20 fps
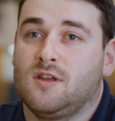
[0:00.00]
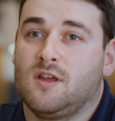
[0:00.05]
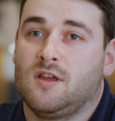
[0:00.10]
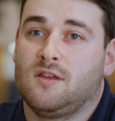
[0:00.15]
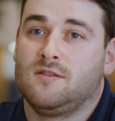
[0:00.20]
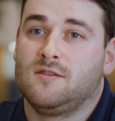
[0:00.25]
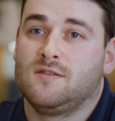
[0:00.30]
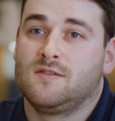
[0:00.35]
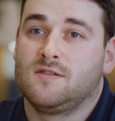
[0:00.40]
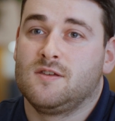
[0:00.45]

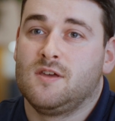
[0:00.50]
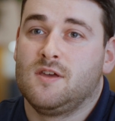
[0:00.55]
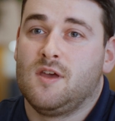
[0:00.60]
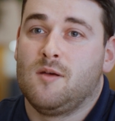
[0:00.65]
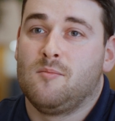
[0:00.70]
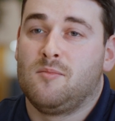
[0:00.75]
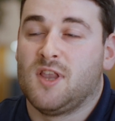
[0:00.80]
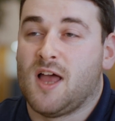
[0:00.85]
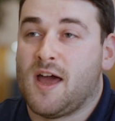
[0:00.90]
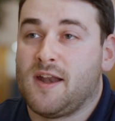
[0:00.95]
and
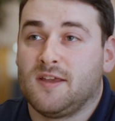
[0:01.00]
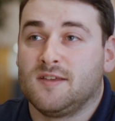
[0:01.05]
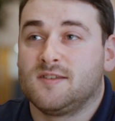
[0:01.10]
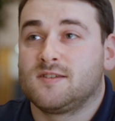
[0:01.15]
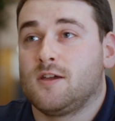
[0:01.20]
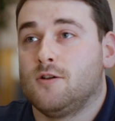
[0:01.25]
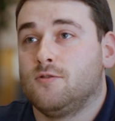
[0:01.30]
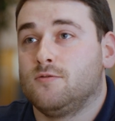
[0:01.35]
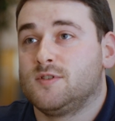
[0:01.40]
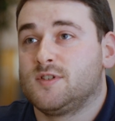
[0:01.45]
planning
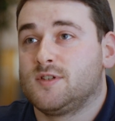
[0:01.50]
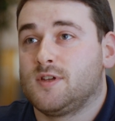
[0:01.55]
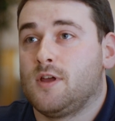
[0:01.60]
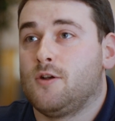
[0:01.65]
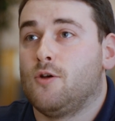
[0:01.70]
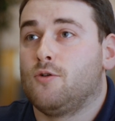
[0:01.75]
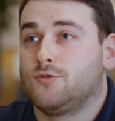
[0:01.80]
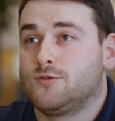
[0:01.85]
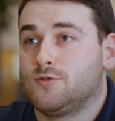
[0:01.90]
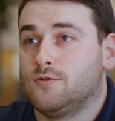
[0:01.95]
skills, and
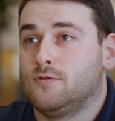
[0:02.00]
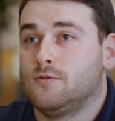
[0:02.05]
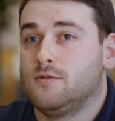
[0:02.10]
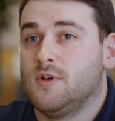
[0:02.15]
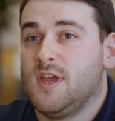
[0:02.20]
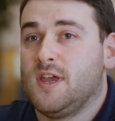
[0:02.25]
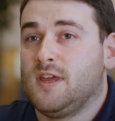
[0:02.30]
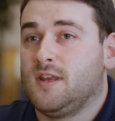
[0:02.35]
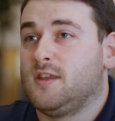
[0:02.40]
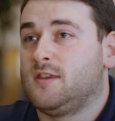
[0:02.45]
also
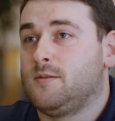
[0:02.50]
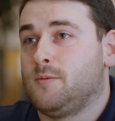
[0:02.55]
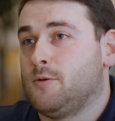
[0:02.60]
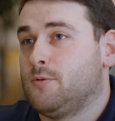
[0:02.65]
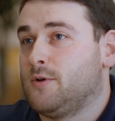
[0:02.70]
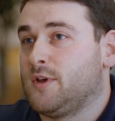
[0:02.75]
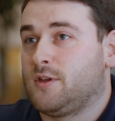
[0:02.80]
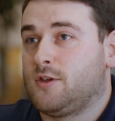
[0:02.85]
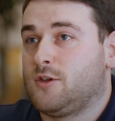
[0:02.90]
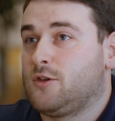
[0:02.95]
you need to be
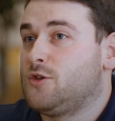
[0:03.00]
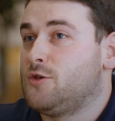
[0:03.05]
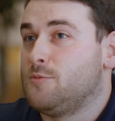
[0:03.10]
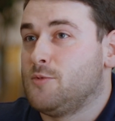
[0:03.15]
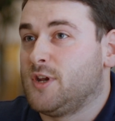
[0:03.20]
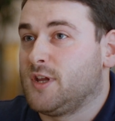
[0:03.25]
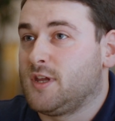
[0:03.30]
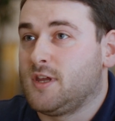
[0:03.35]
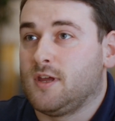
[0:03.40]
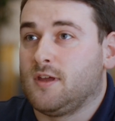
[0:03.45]
able to
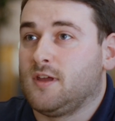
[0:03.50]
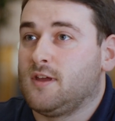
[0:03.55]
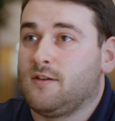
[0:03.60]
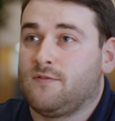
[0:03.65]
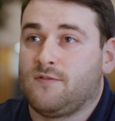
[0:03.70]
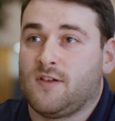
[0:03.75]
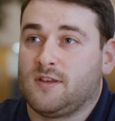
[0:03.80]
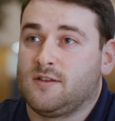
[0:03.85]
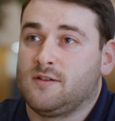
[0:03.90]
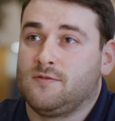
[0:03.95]
communicate
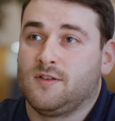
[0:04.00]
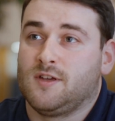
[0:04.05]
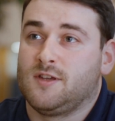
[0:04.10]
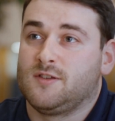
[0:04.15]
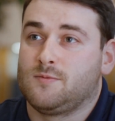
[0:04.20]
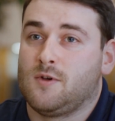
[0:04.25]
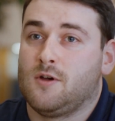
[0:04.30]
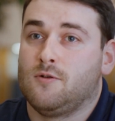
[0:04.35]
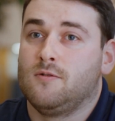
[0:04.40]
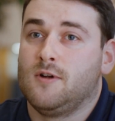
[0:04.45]
effectively as
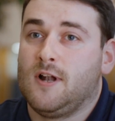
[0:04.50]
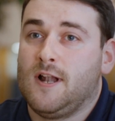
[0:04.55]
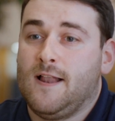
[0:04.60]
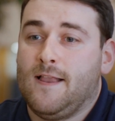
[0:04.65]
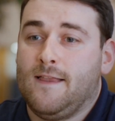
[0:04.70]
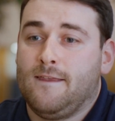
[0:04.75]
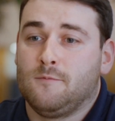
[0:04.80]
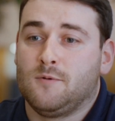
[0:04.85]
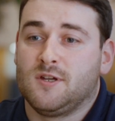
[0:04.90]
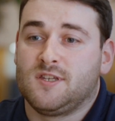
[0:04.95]
well,
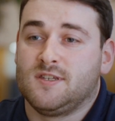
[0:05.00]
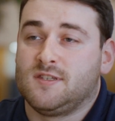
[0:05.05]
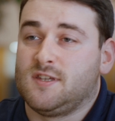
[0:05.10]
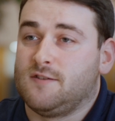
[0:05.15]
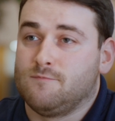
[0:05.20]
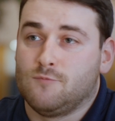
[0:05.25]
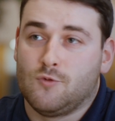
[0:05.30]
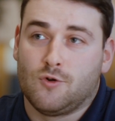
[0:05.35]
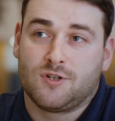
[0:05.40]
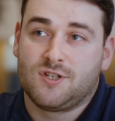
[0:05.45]
which is
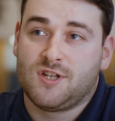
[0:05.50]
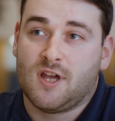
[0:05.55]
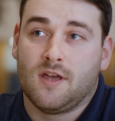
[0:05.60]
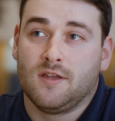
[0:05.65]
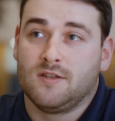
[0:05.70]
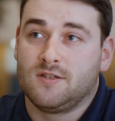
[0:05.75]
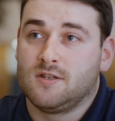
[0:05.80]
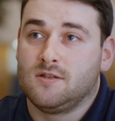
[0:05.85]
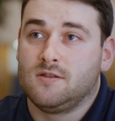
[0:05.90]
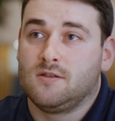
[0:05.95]
even more
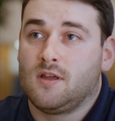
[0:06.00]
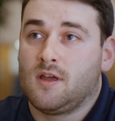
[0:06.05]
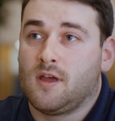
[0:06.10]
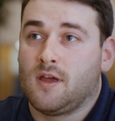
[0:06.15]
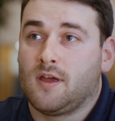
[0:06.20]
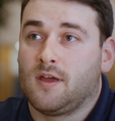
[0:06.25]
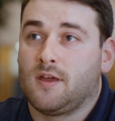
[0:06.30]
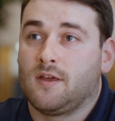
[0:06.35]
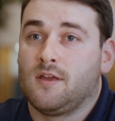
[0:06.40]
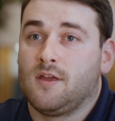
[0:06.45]
challenging
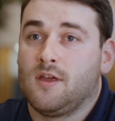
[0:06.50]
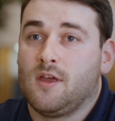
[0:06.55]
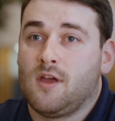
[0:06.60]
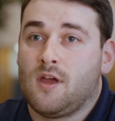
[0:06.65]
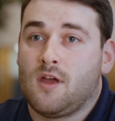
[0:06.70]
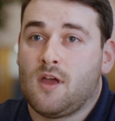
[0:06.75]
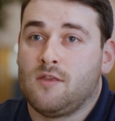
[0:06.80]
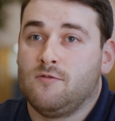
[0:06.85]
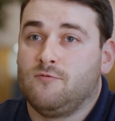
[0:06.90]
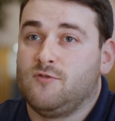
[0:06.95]

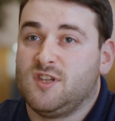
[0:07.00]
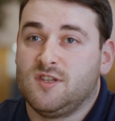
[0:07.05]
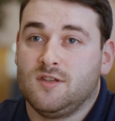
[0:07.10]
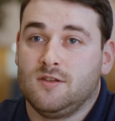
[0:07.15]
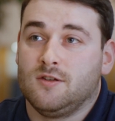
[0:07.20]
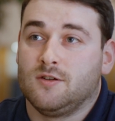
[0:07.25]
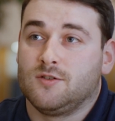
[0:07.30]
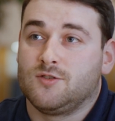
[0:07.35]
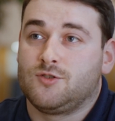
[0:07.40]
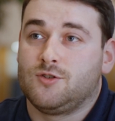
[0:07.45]
in recent
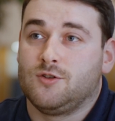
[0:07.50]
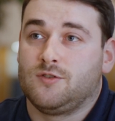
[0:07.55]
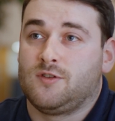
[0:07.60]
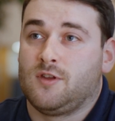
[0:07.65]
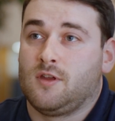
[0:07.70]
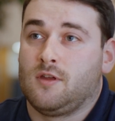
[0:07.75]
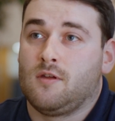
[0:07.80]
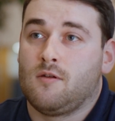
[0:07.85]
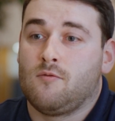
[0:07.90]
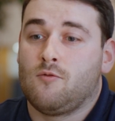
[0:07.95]
years due
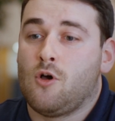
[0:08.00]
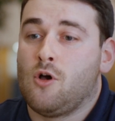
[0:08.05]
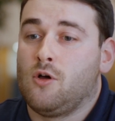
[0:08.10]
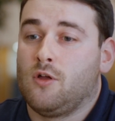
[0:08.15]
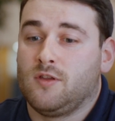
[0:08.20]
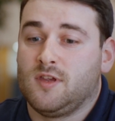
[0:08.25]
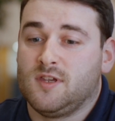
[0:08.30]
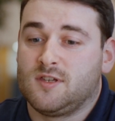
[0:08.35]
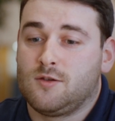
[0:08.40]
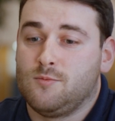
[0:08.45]
to all
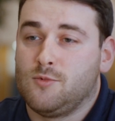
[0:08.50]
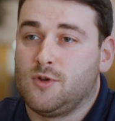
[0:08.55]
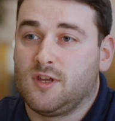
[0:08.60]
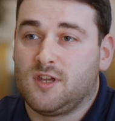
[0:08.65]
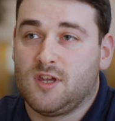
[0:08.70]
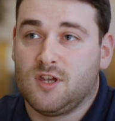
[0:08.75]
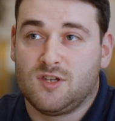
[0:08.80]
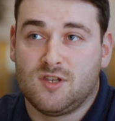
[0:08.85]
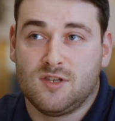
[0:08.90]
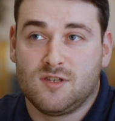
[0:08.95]
of these
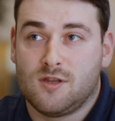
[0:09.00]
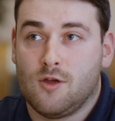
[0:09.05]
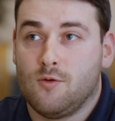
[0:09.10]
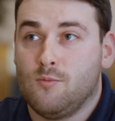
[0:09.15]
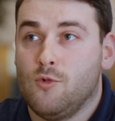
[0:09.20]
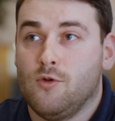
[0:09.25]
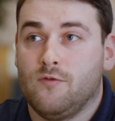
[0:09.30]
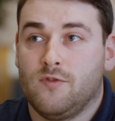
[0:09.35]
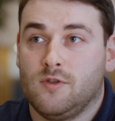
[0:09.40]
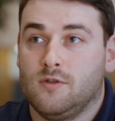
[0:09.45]
communications now
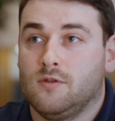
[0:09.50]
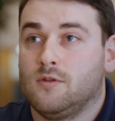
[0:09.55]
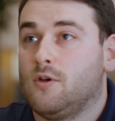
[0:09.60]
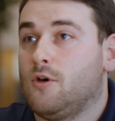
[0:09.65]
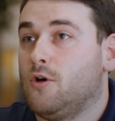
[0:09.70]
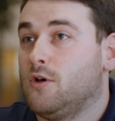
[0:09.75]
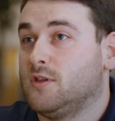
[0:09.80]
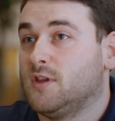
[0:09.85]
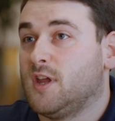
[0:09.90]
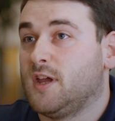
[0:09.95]
moving
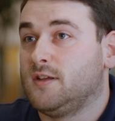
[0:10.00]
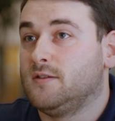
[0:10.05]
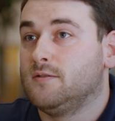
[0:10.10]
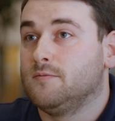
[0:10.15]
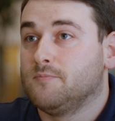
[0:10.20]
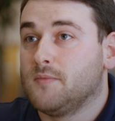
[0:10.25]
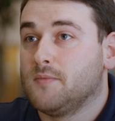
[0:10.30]
online.